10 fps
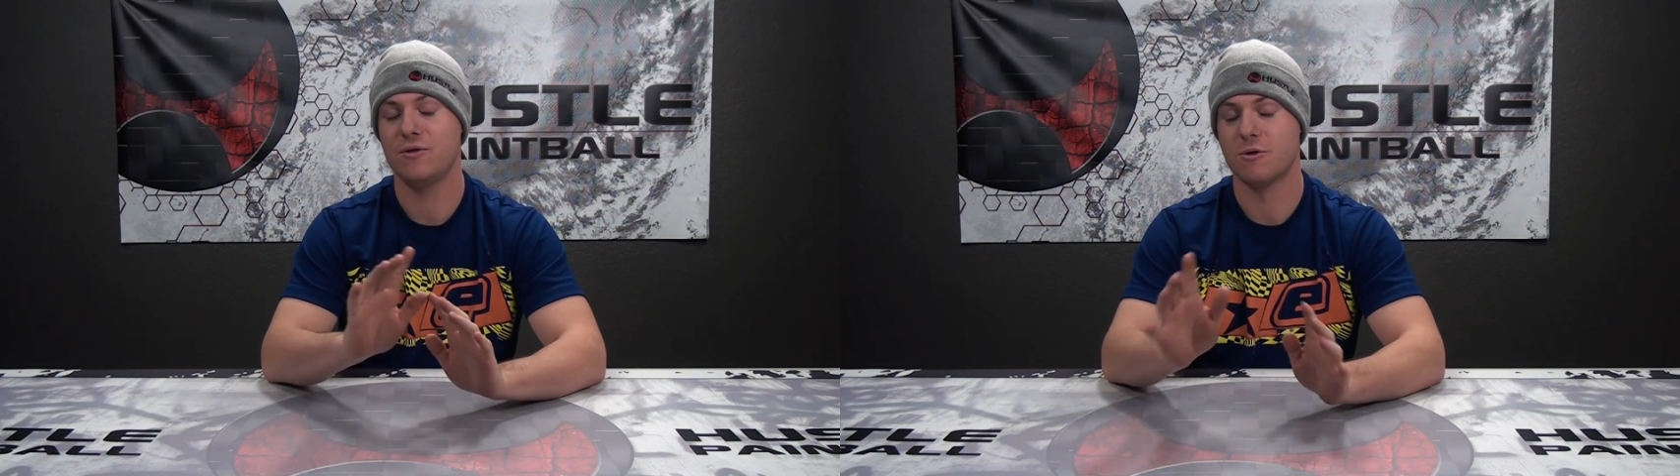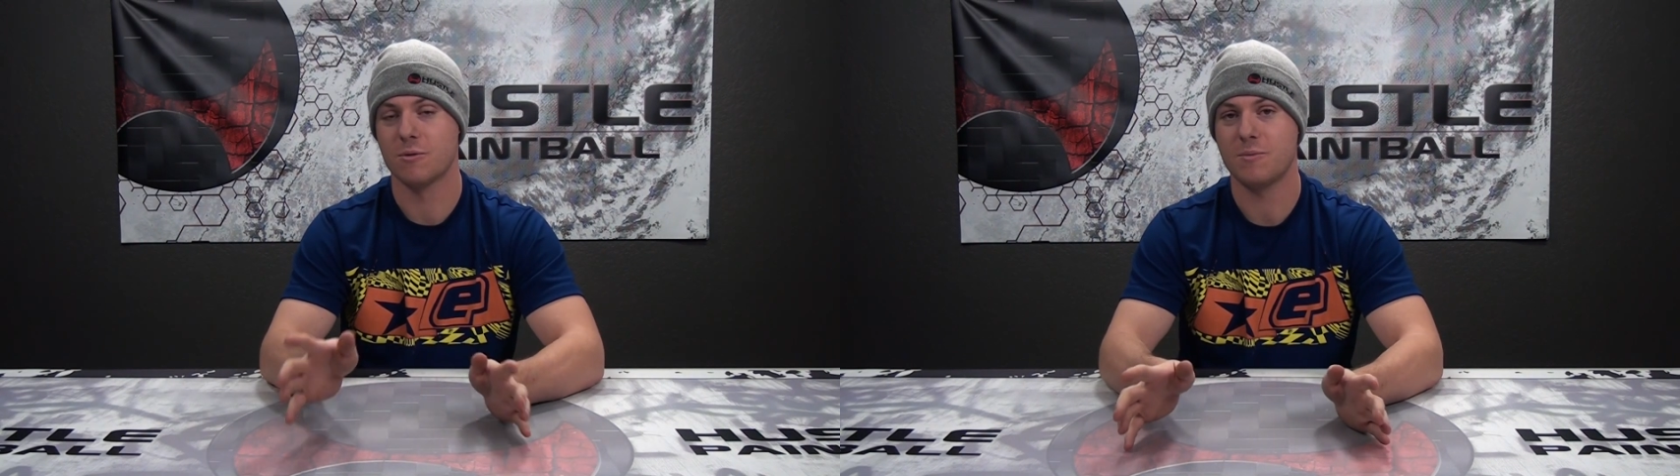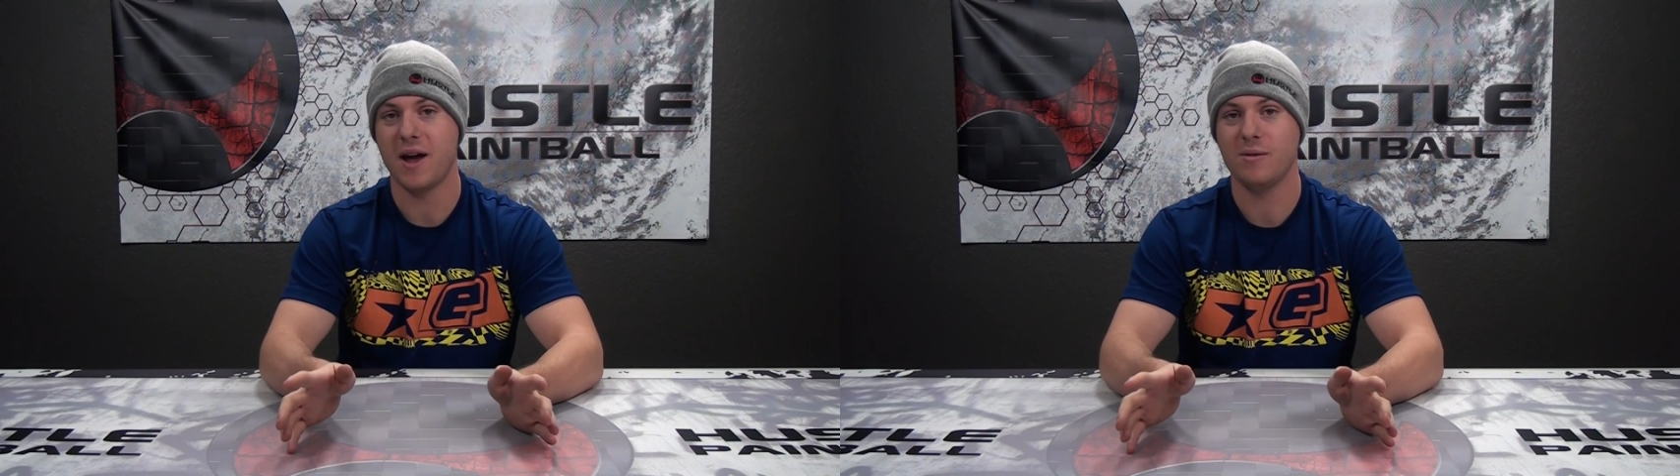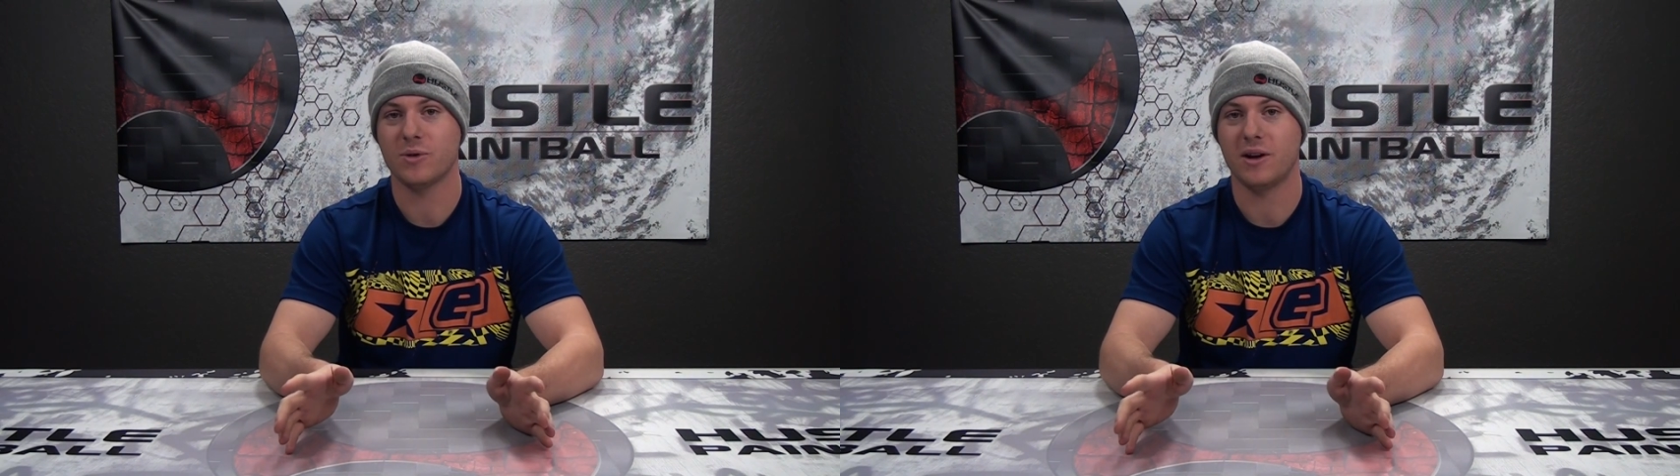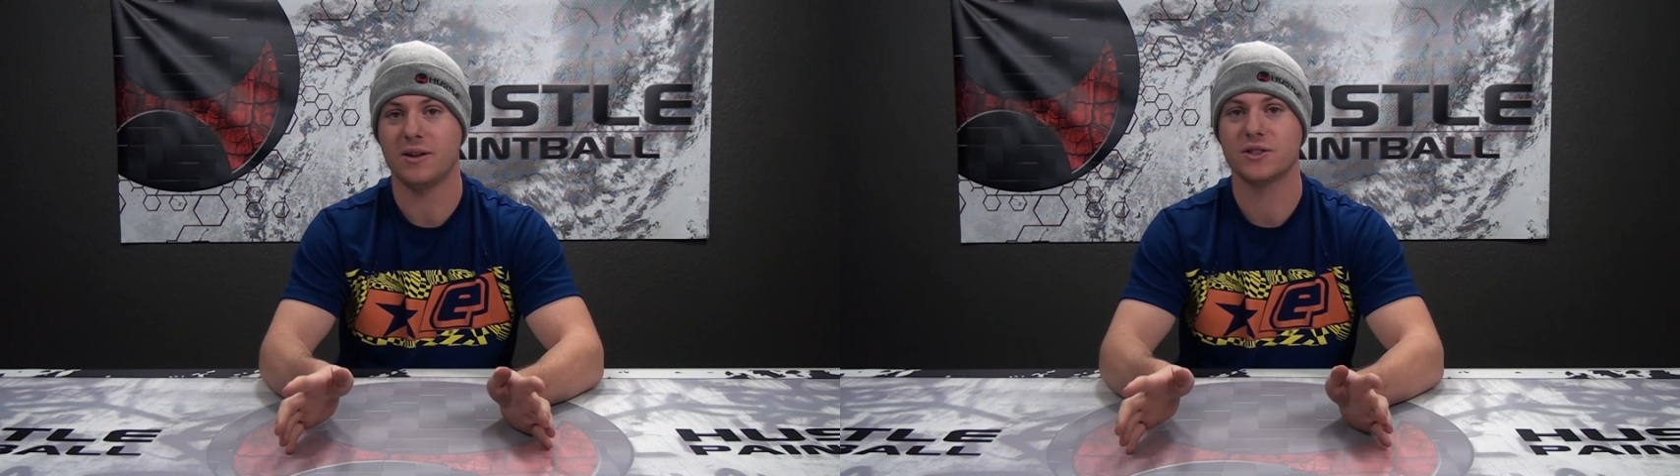normal
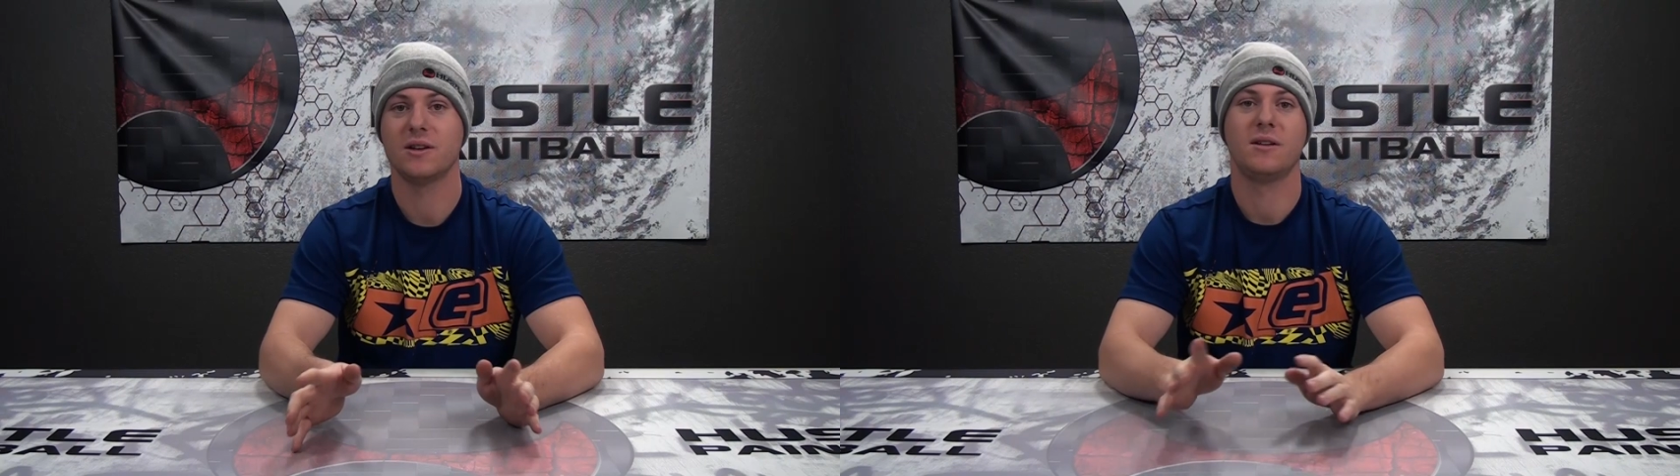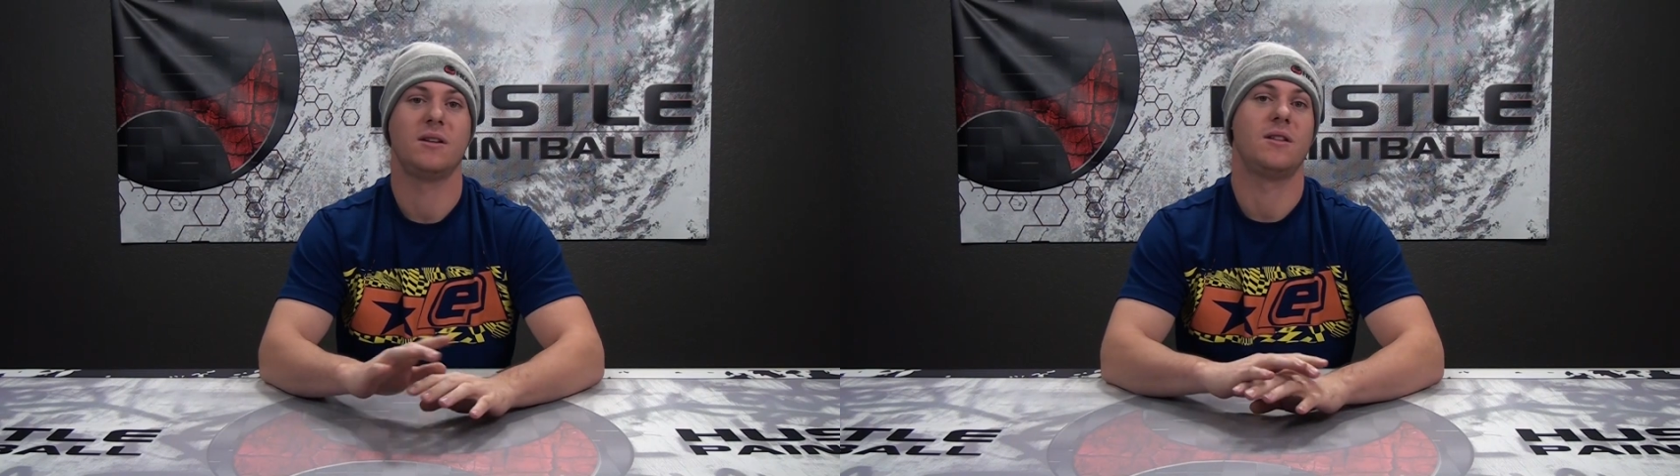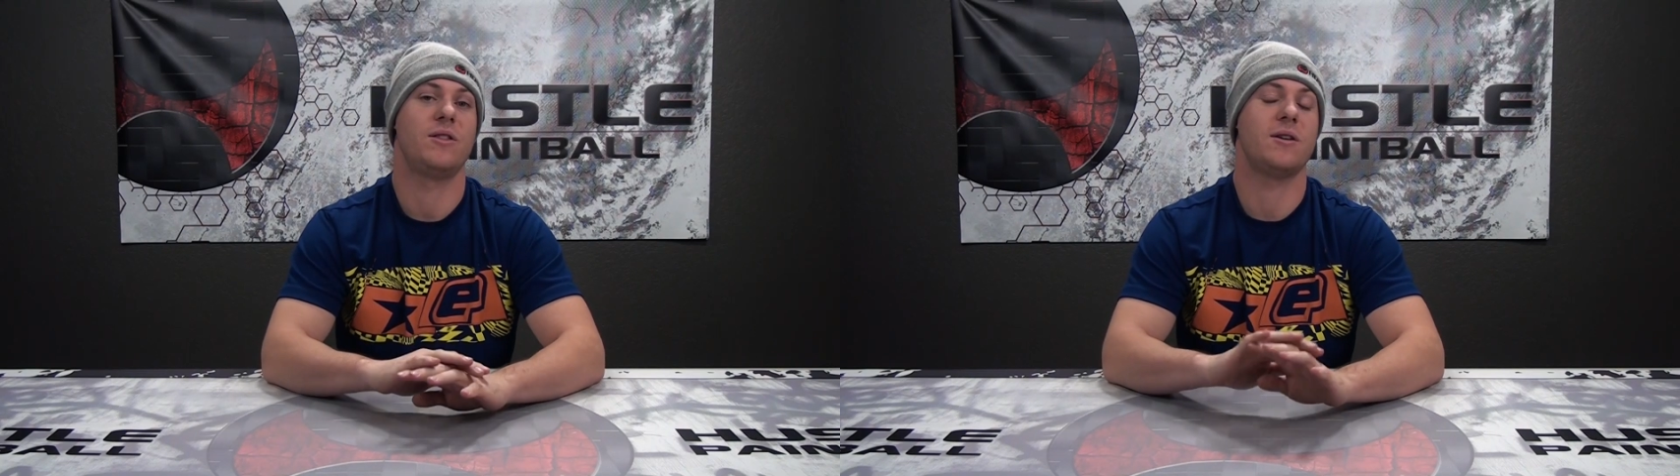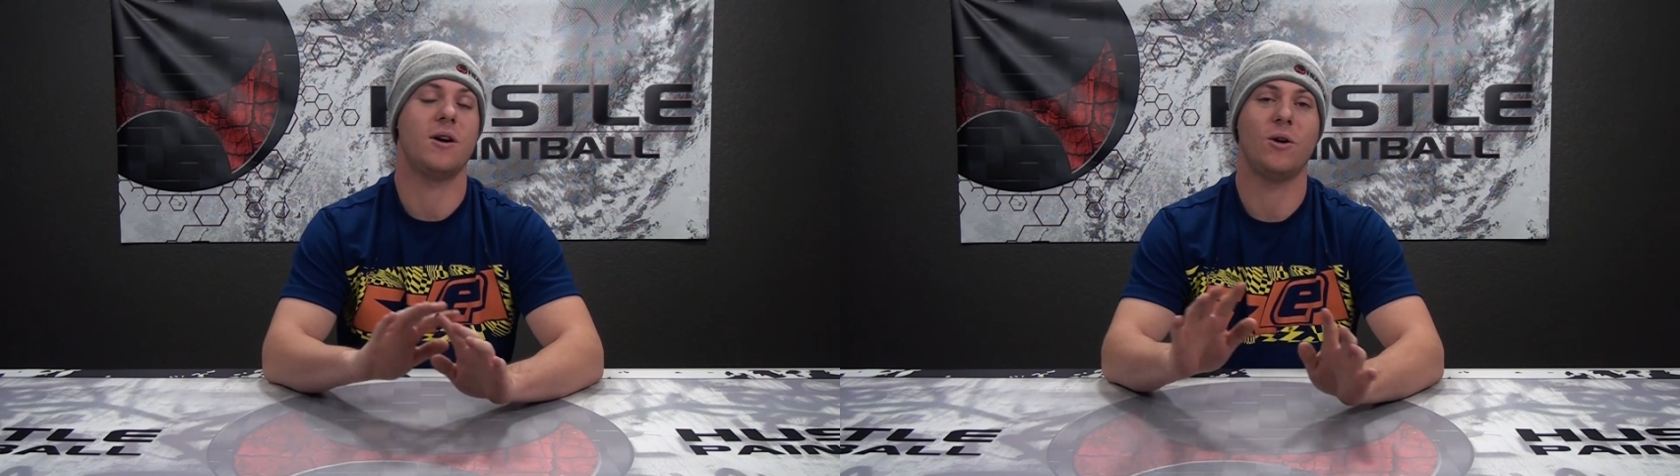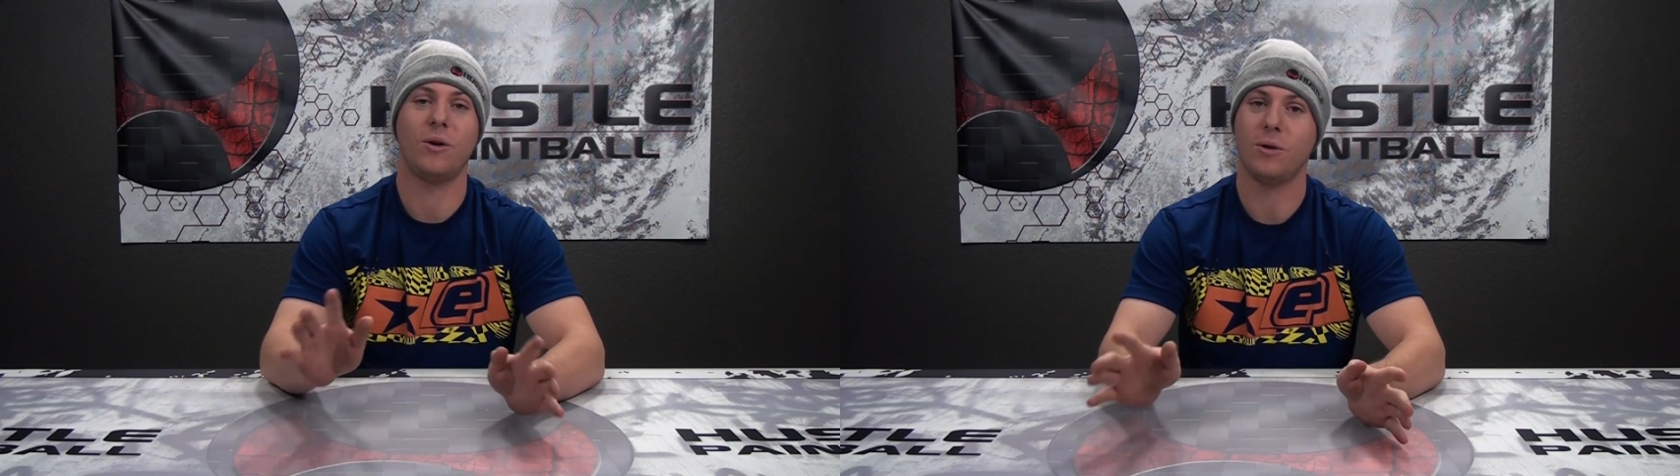paintballs, the
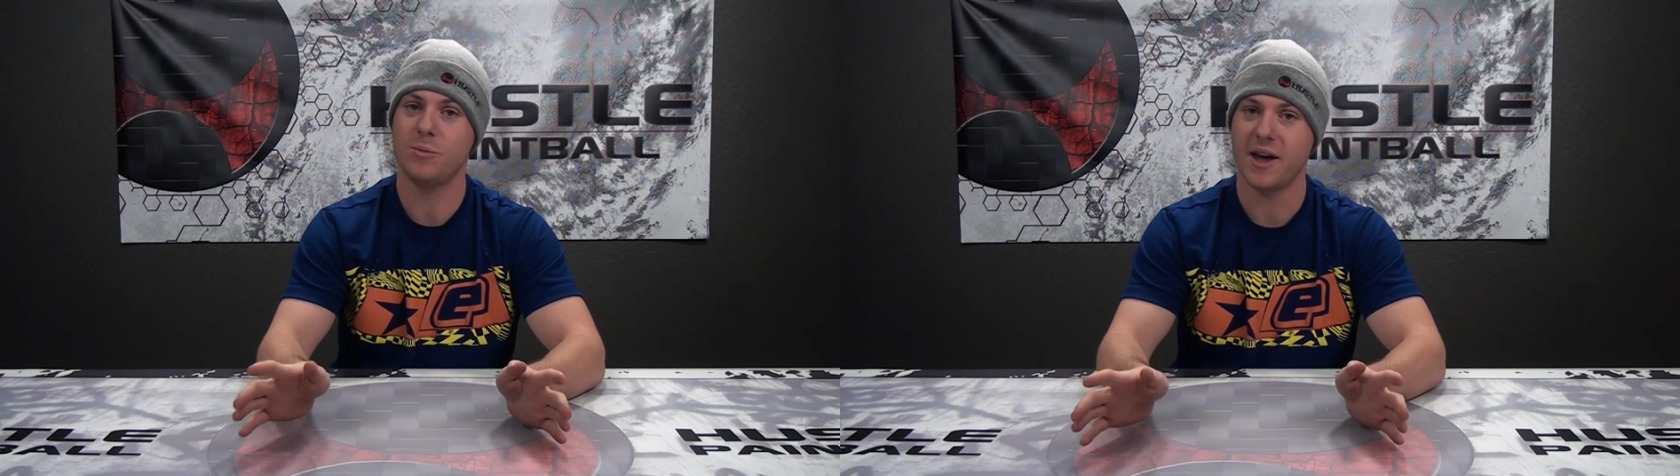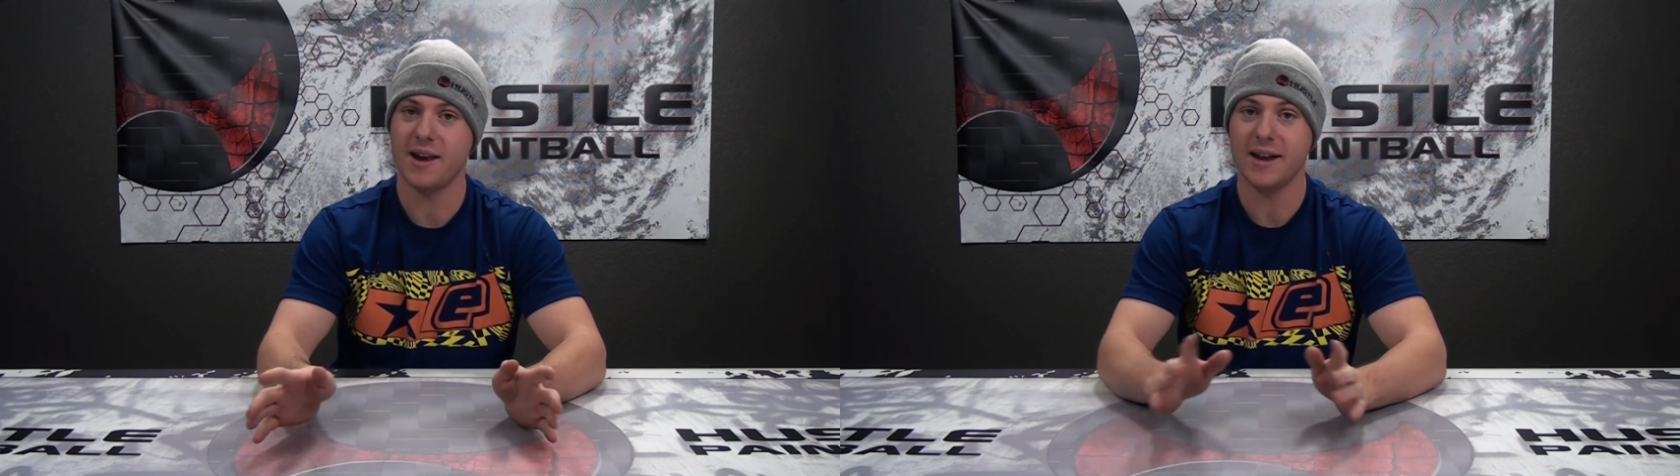whole bit.